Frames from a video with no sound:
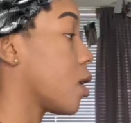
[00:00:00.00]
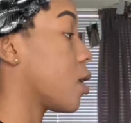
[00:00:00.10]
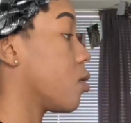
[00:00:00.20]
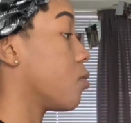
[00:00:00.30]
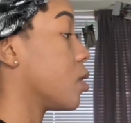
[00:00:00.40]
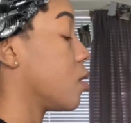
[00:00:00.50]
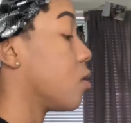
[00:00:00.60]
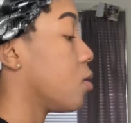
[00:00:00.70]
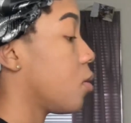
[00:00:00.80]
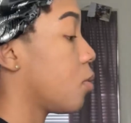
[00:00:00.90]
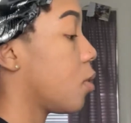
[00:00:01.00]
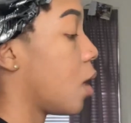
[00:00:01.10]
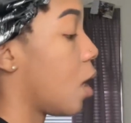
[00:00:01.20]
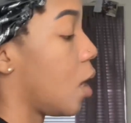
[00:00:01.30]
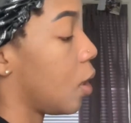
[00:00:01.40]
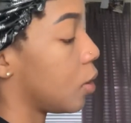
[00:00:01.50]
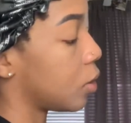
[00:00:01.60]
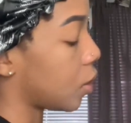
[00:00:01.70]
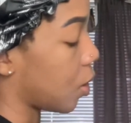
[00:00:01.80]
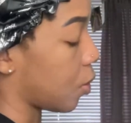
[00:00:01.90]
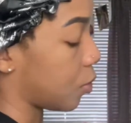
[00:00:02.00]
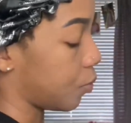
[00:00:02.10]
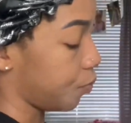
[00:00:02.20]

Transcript: you really do. So